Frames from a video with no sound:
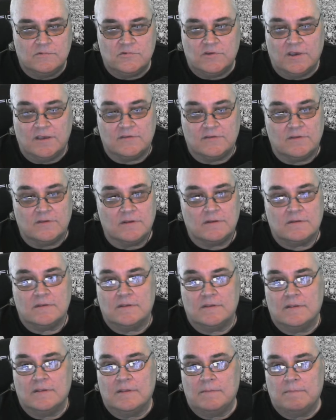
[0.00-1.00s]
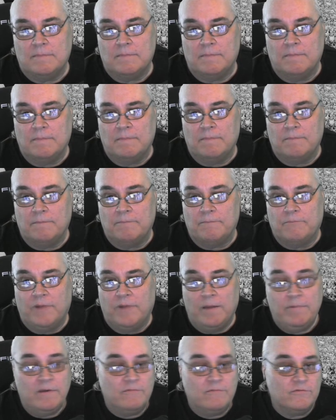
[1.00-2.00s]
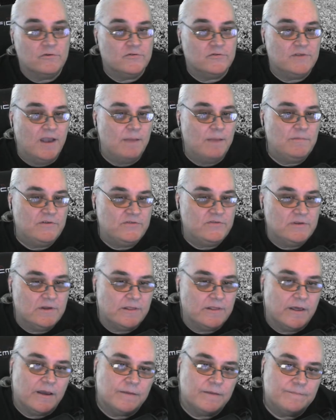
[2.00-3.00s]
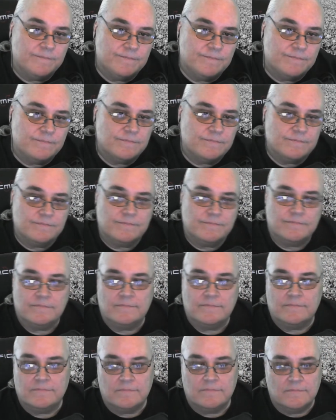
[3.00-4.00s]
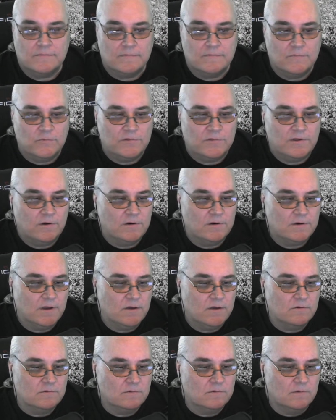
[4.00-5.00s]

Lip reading: That's it. Probably a first time listen to that. Without a doubt.